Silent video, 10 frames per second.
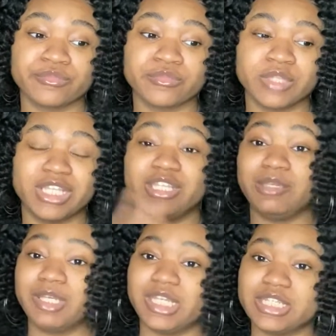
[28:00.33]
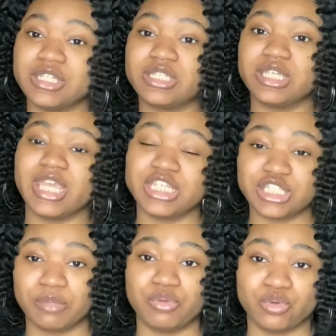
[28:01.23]
the deep conditioner to that
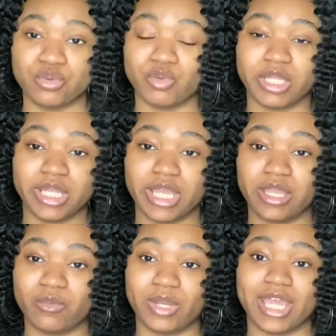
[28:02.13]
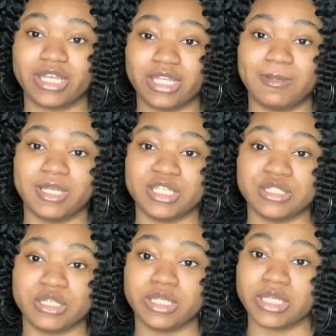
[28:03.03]
shampoo when they when that deep
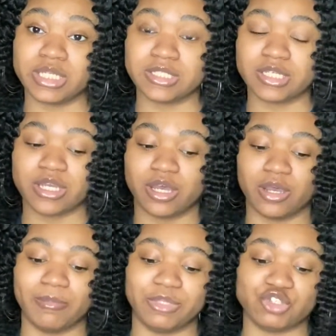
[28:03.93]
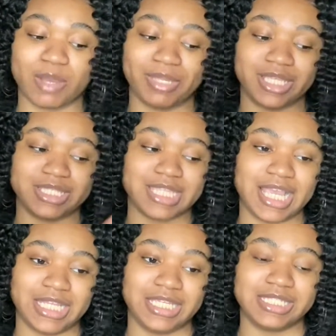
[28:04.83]
conditioner does come drop in
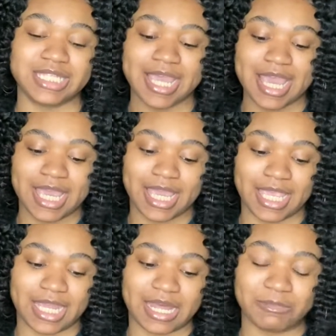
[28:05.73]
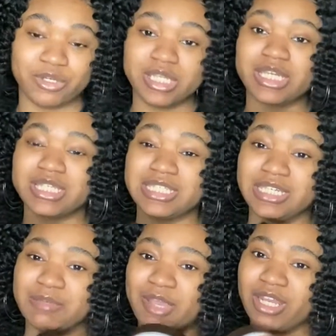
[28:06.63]
sally's and i'm going to continue
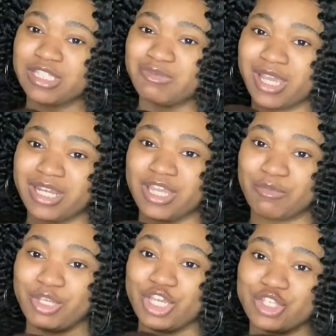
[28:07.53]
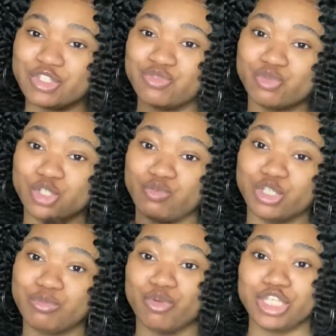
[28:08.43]
to buy this product because it's really
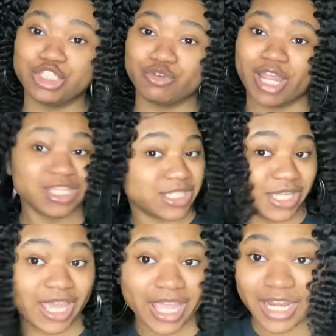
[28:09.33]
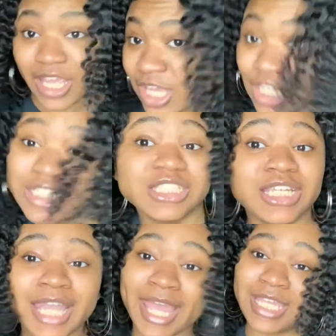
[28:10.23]
really moisturizing and she
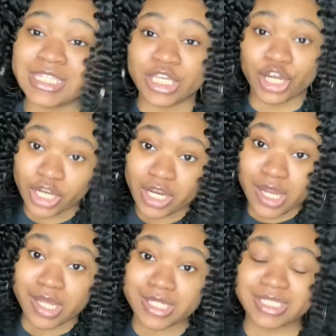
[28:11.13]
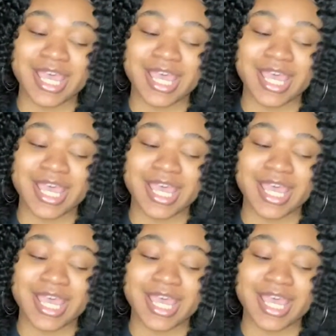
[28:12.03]
likes the curls